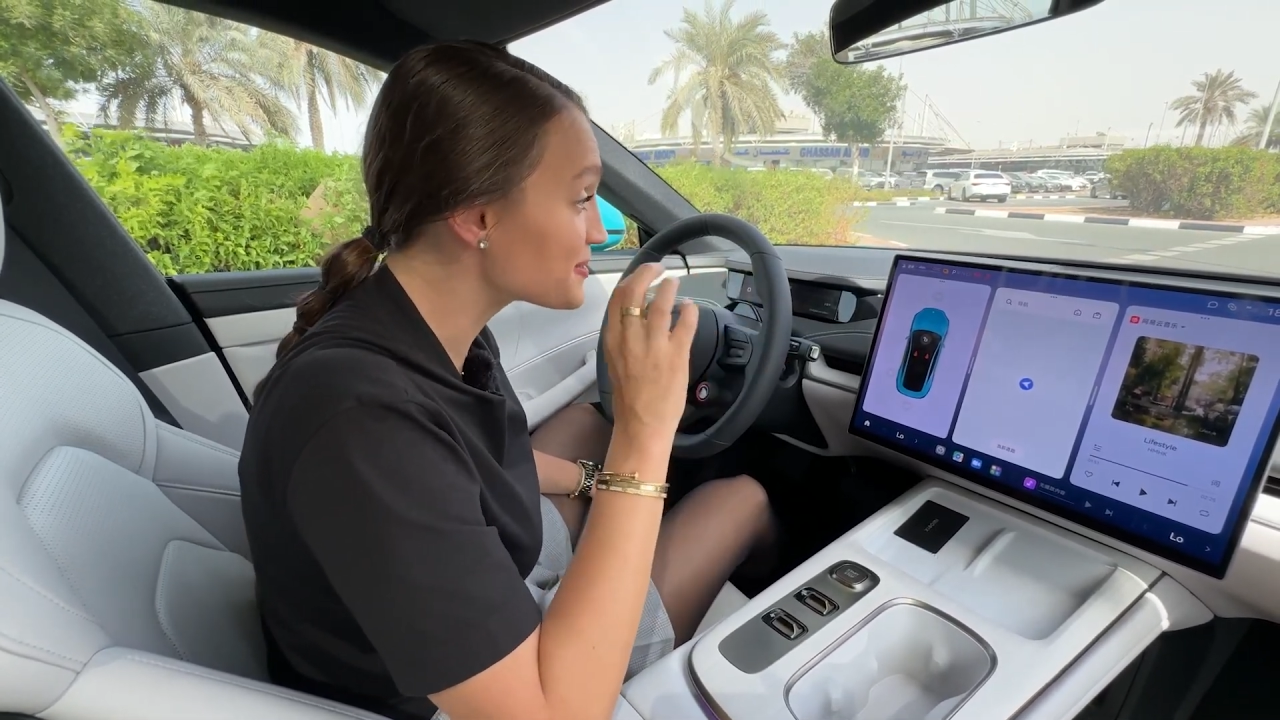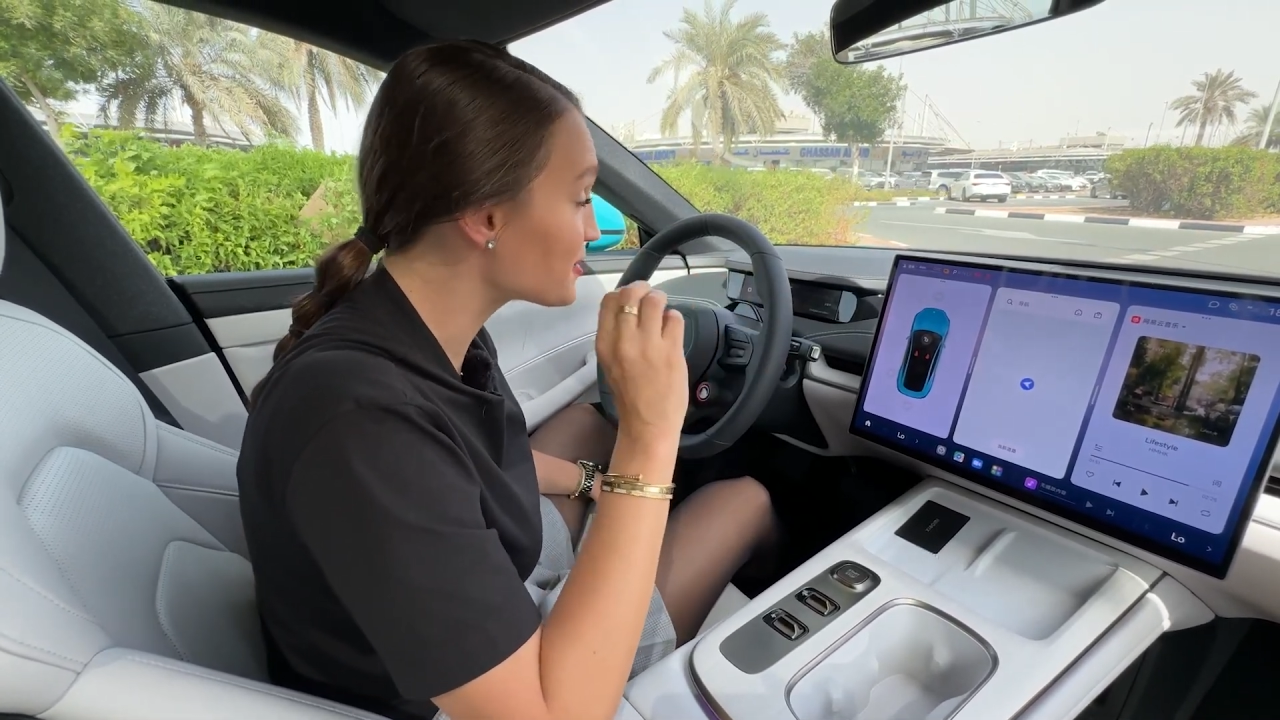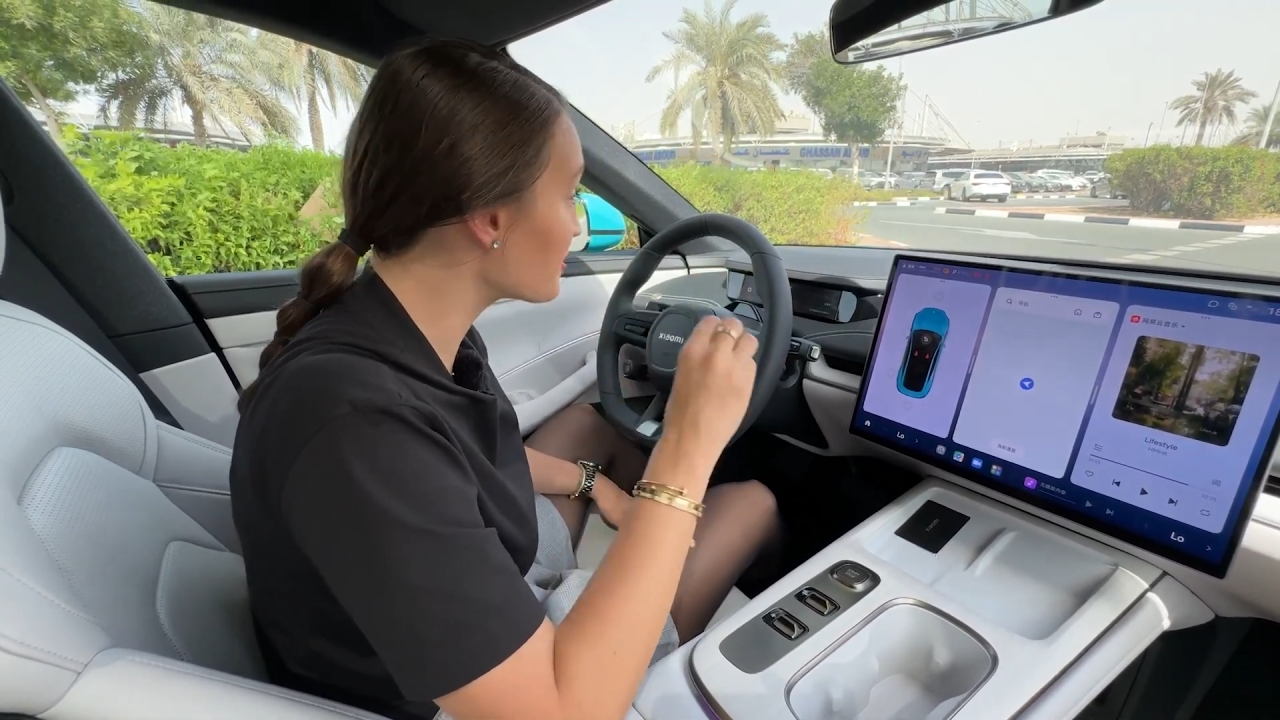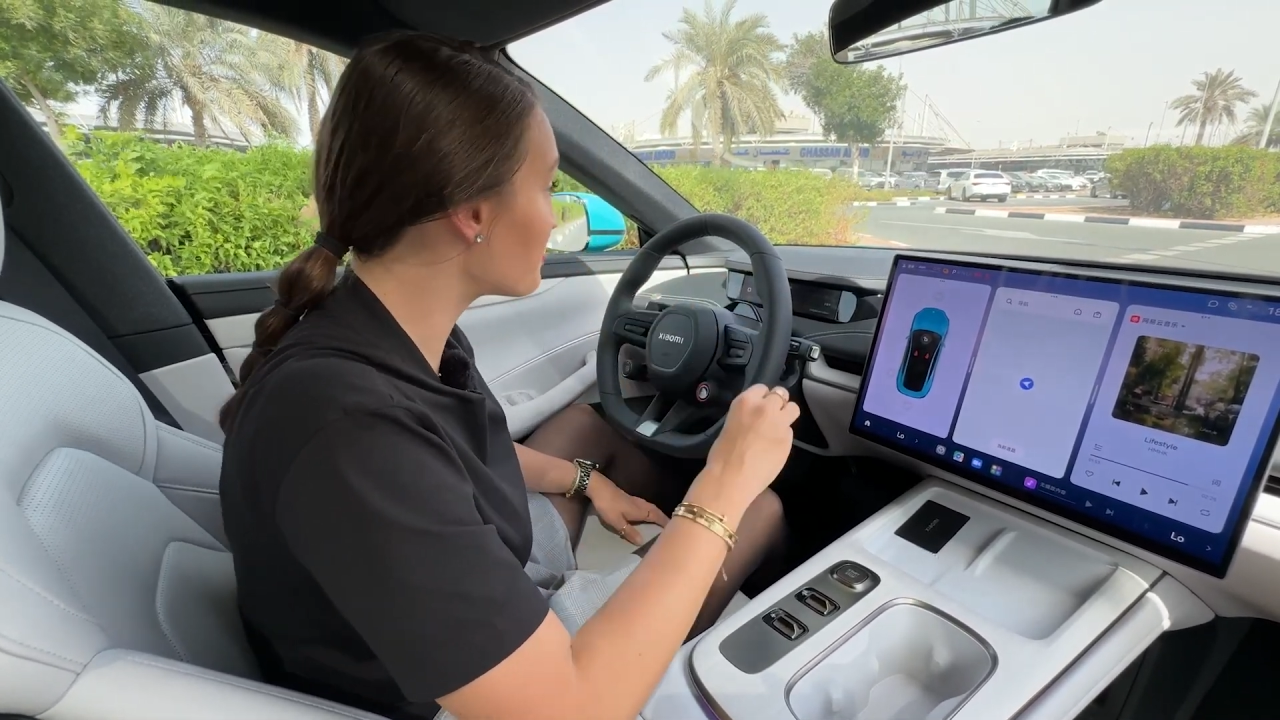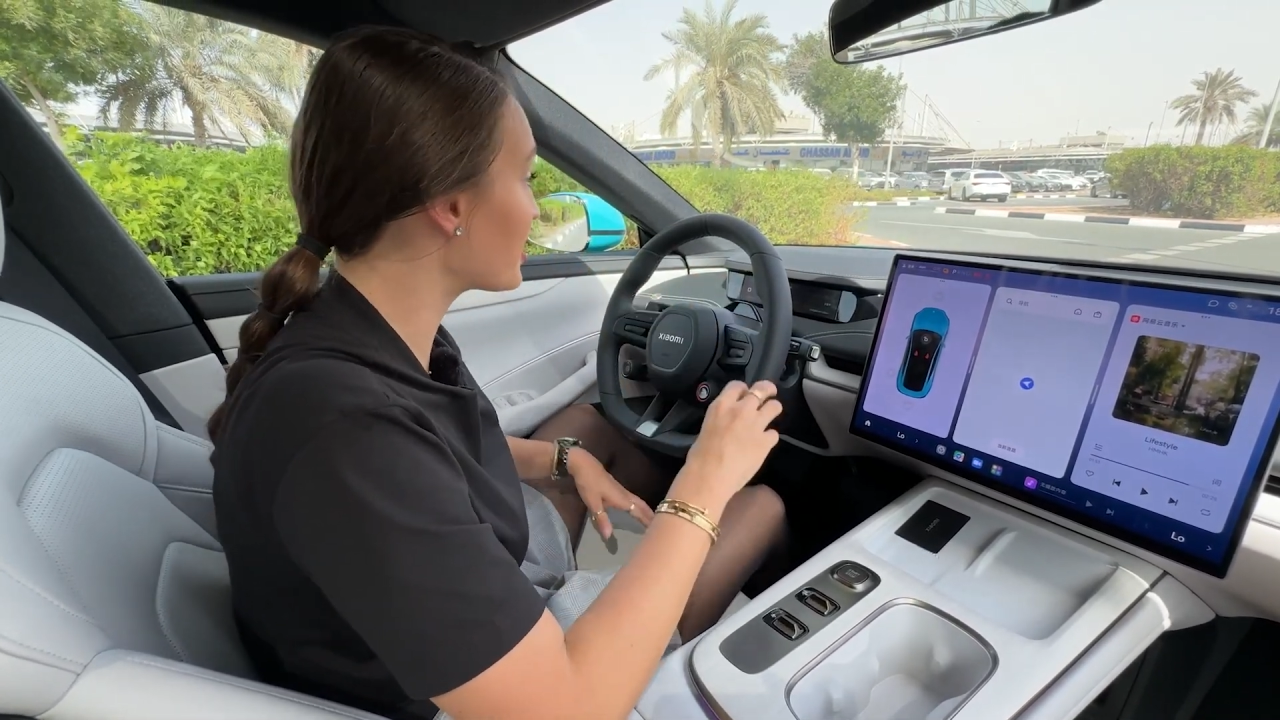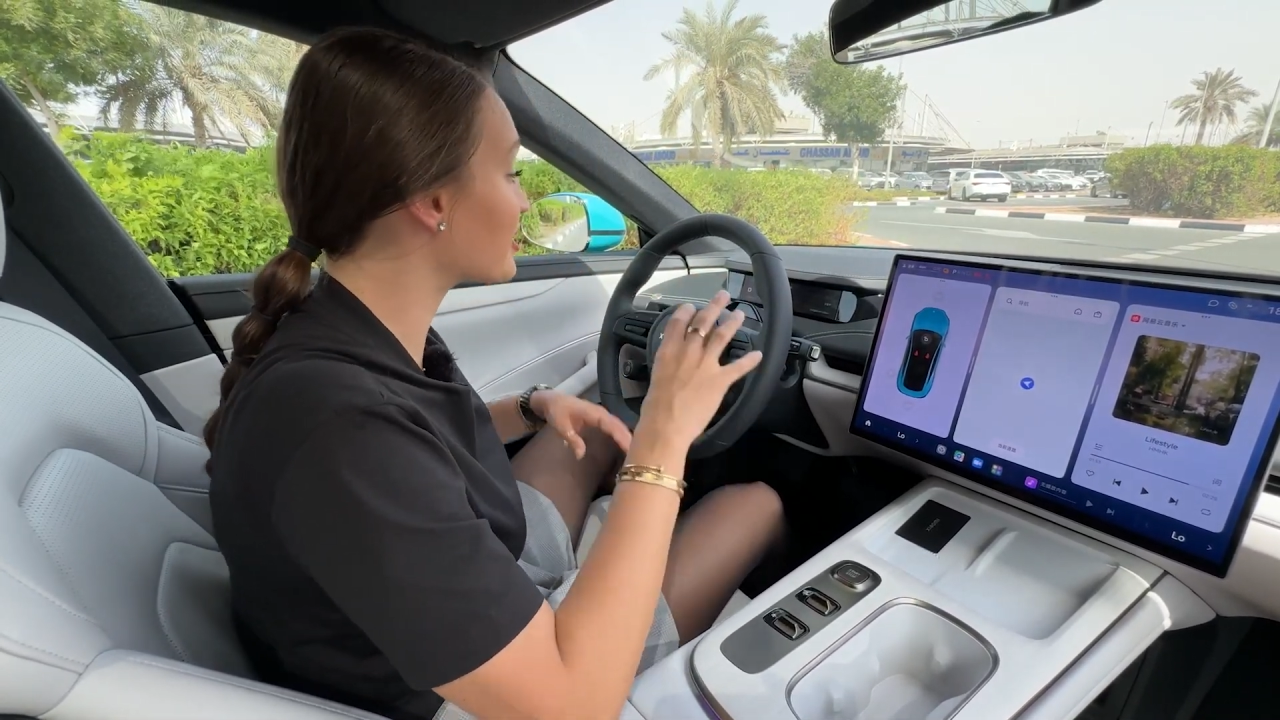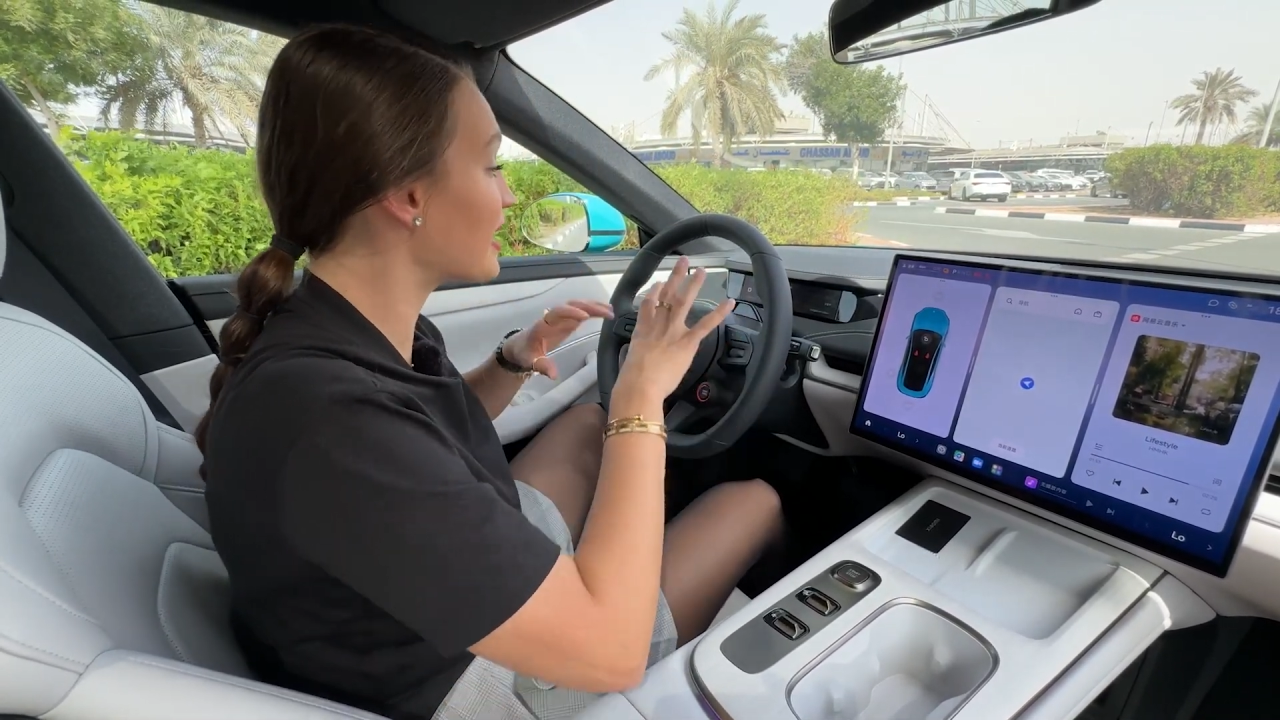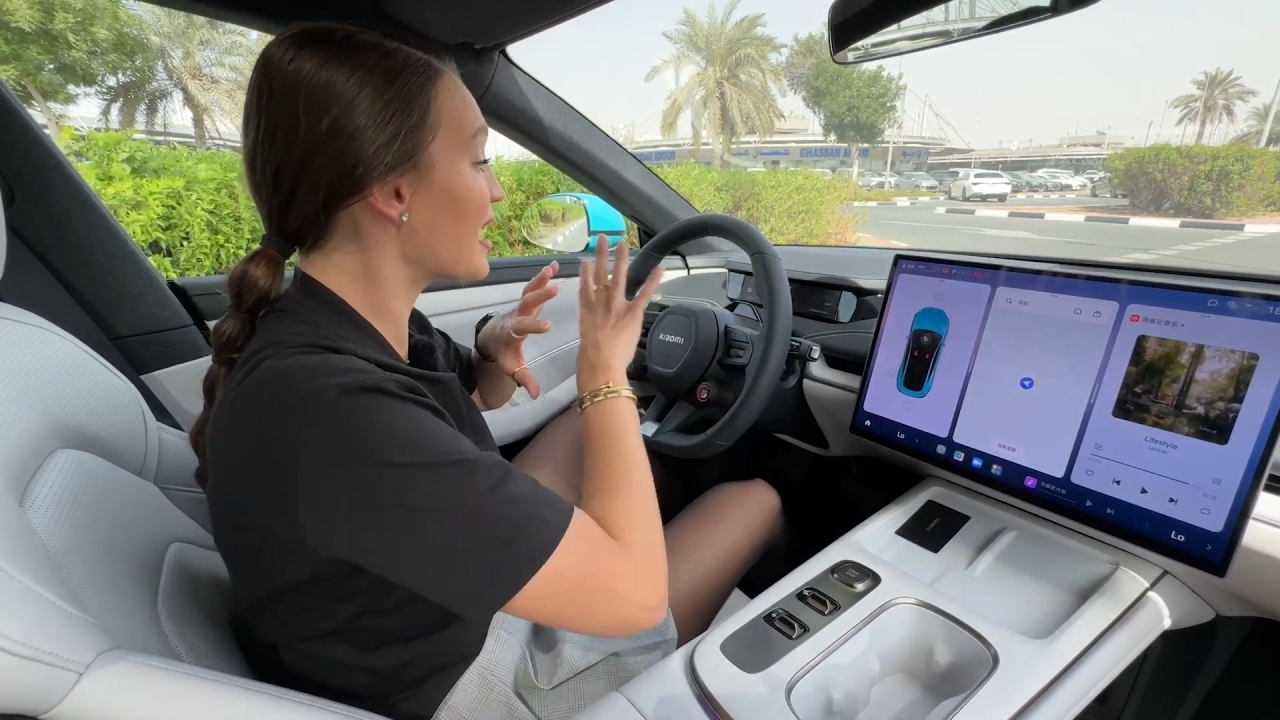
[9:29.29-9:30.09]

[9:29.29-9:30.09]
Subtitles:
you can pair